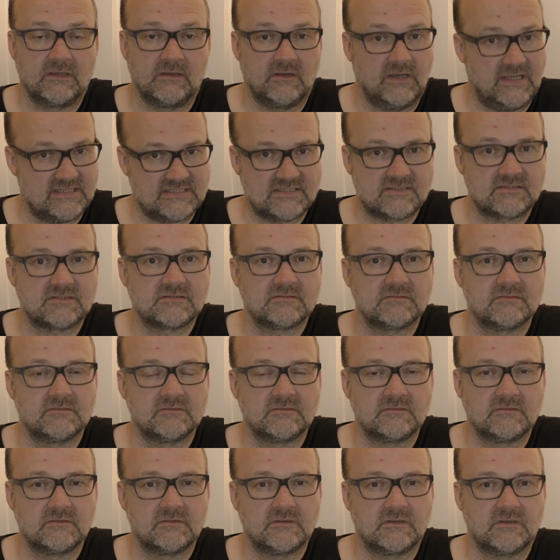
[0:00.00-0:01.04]
Let's
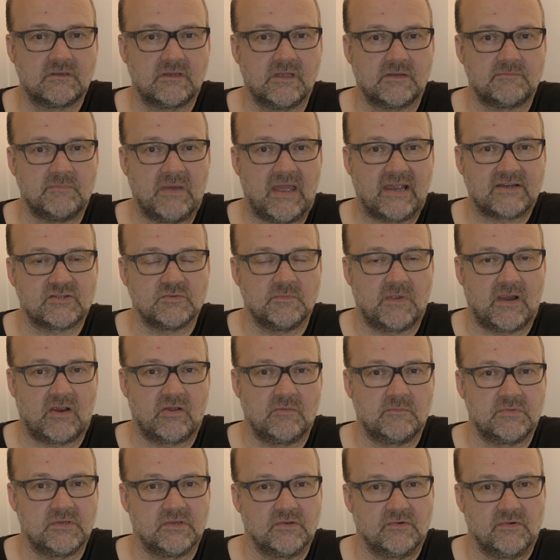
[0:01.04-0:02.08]
get back to my
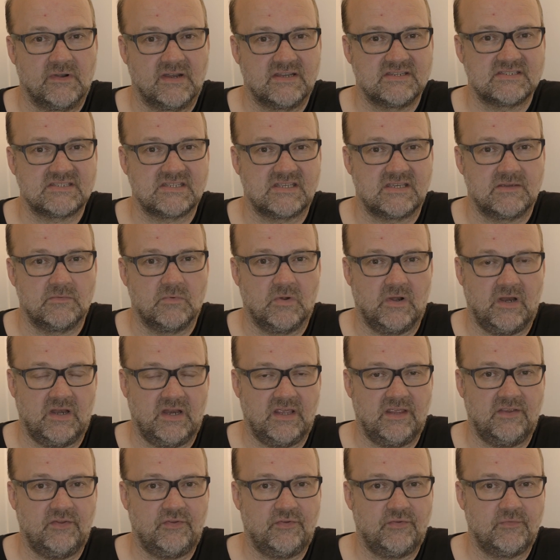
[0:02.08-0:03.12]
computer and see what it
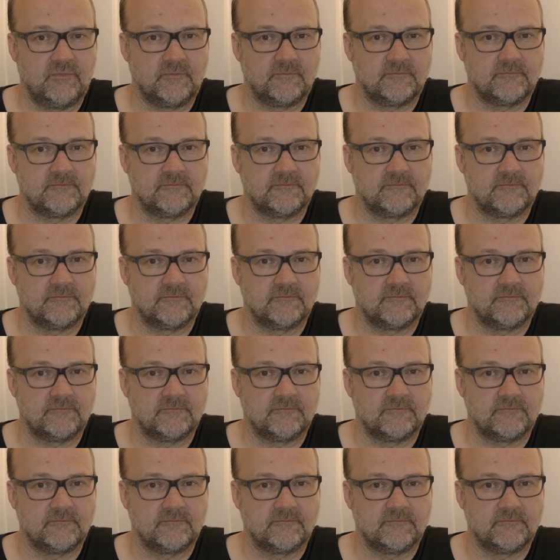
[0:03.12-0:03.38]
is.